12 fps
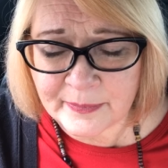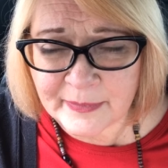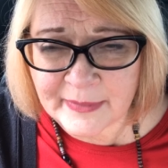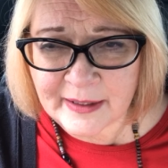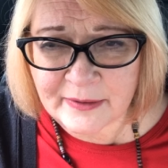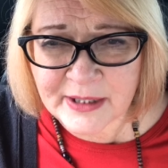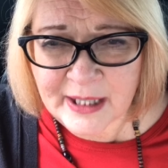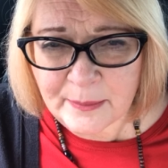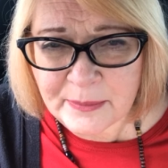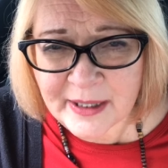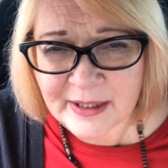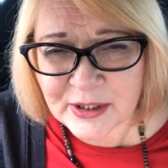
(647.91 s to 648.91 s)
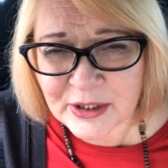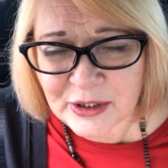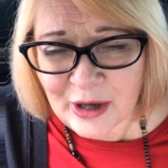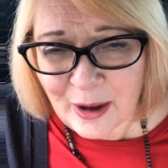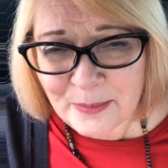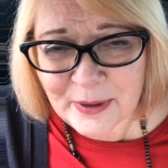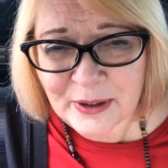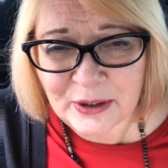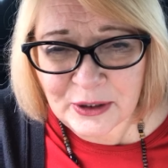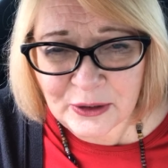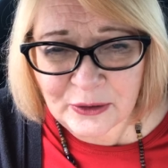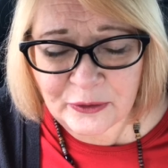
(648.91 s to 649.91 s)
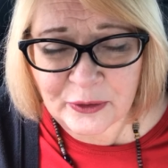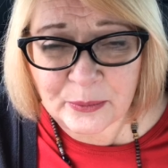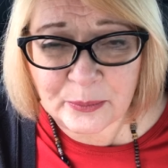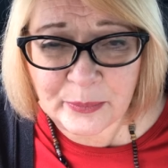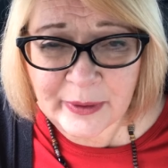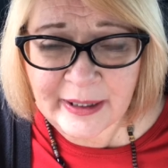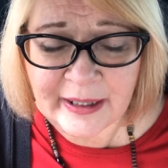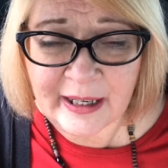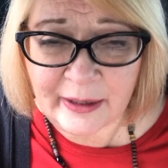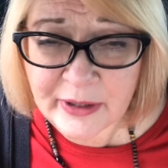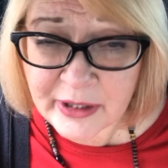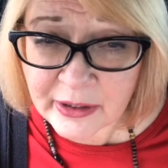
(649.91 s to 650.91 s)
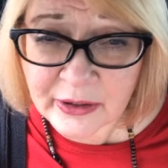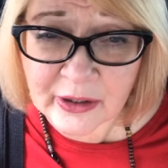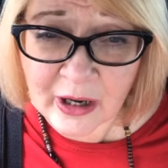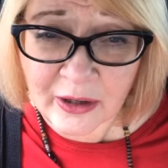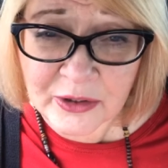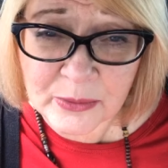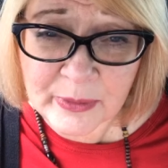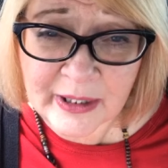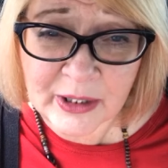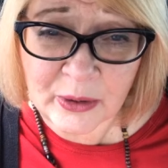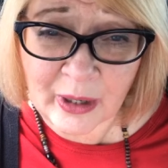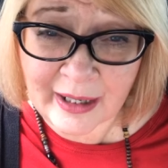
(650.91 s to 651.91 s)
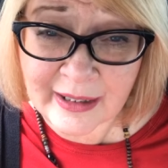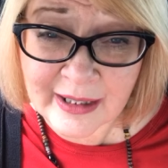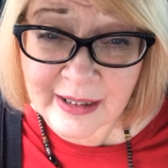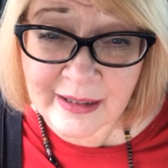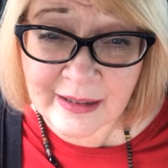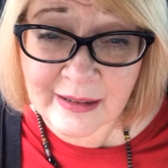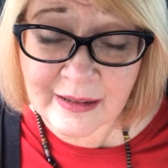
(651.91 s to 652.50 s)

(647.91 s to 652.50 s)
if something's stopping you from being everything you're called to be in Christ,